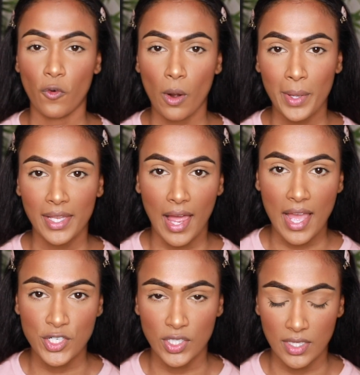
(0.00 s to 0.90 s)
for my
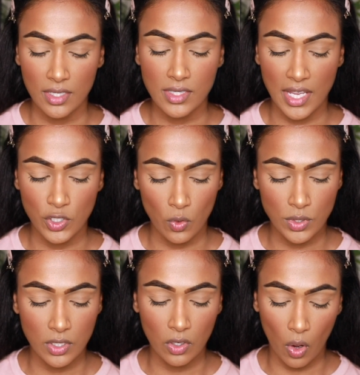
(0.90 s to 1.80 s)
lashes, I chose
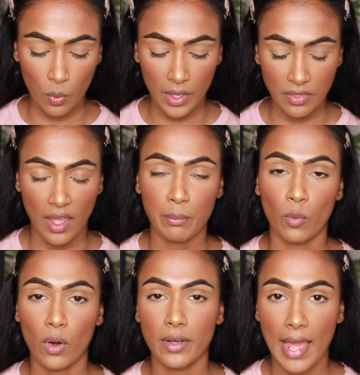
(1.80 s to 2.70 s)
to go with a
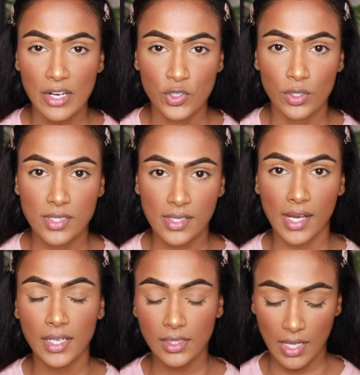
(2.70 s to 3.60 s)
more natural
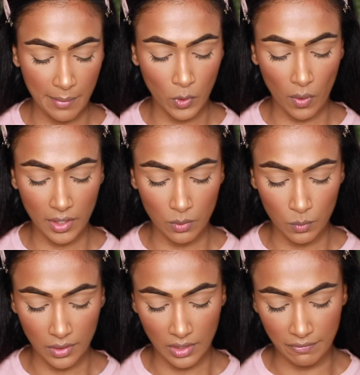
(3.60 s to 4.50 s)
style. I'm going in
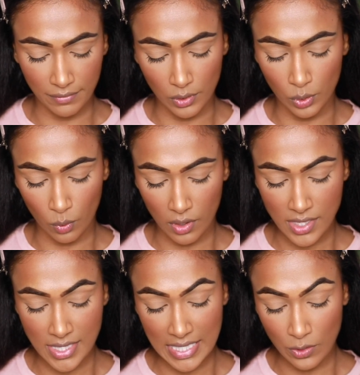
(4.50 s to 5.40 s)
with the Velour
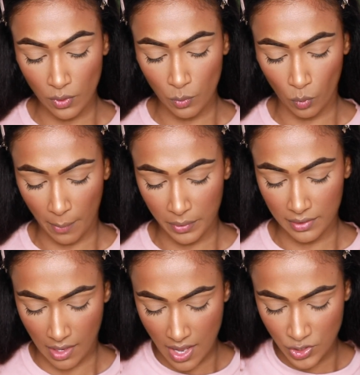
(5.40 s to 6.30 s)
Secret Weapon
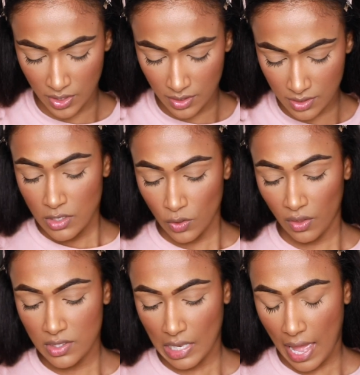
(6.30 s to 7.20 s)
lashes. So
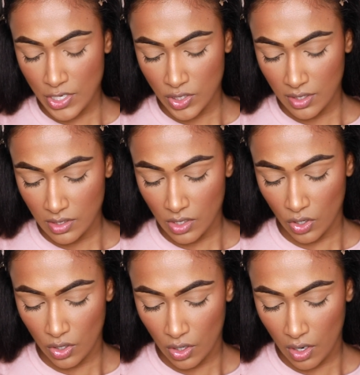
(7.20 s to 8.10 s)
these lashes
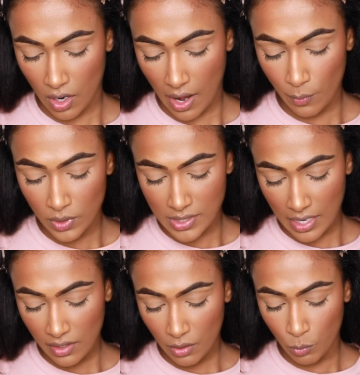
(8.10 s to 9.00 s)
are, I would
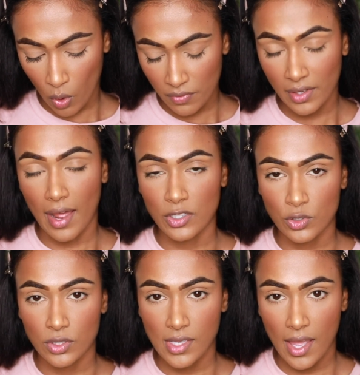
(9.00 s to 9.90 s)
say they're more on the
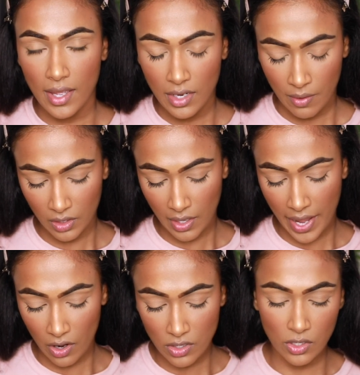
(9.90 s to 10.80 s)
natural side. The
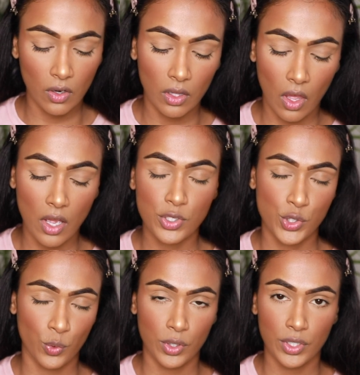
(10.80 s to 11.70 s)
hairs are a lot
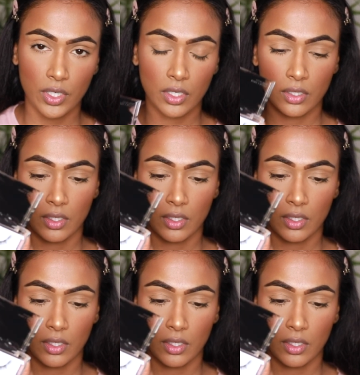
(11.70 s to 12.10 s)
shorter.